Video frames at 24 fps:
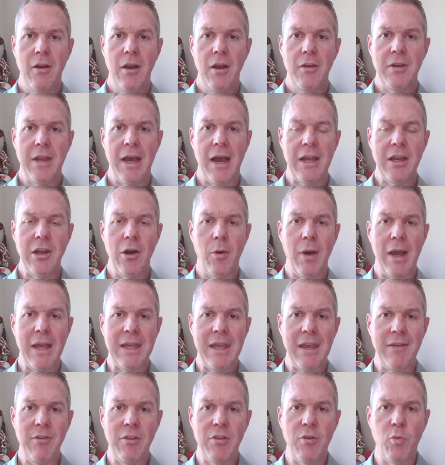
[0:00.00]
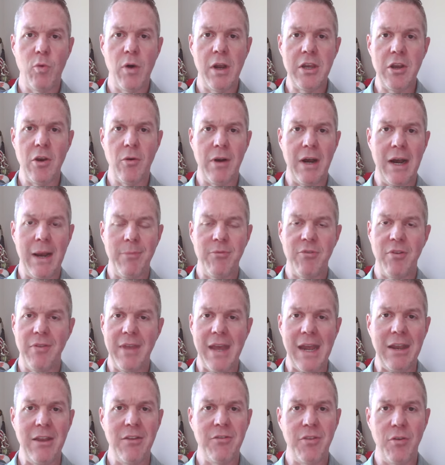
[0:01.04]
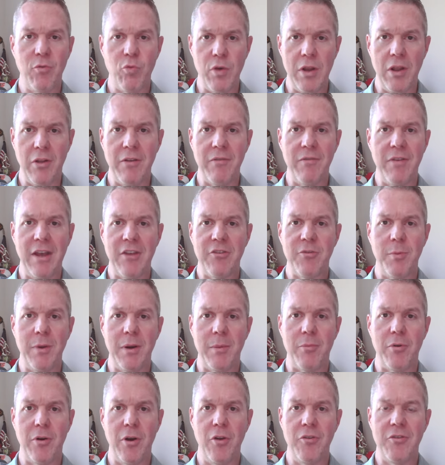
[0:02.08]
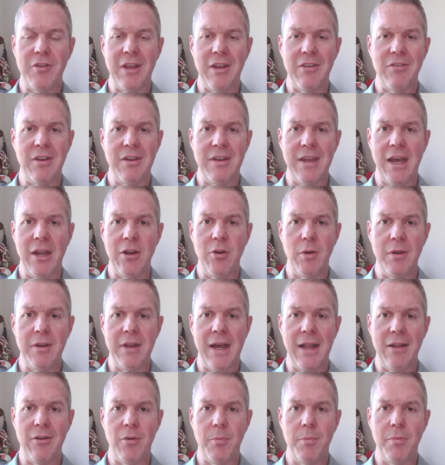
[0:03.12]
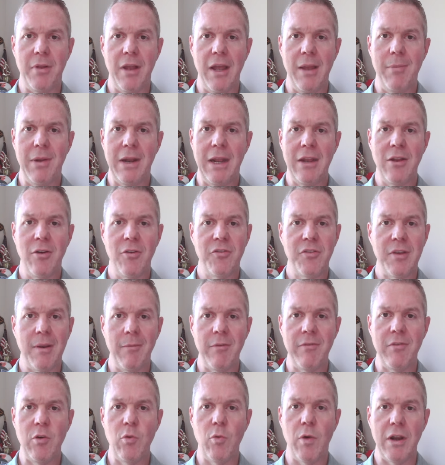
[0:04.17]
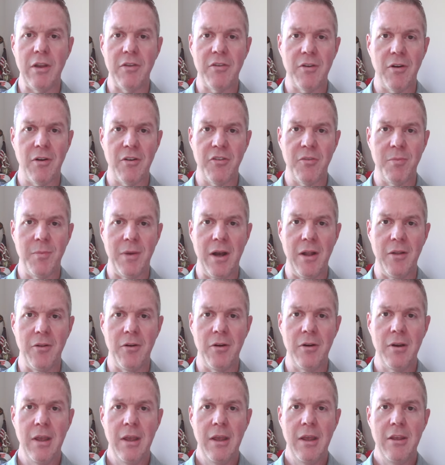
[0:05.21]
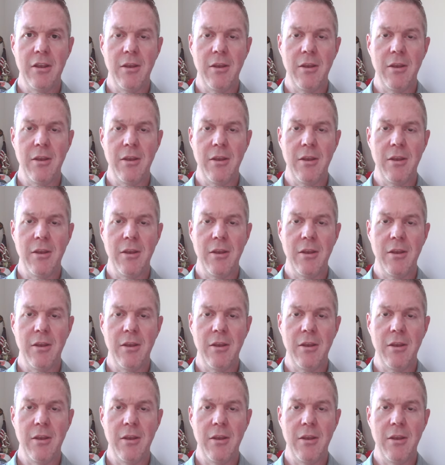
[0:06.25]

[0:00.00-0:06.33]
Now, I know I gave you the one-year option. That is the real investment approach. Gets it down to $1 a play. But I know some of you want to start smaller.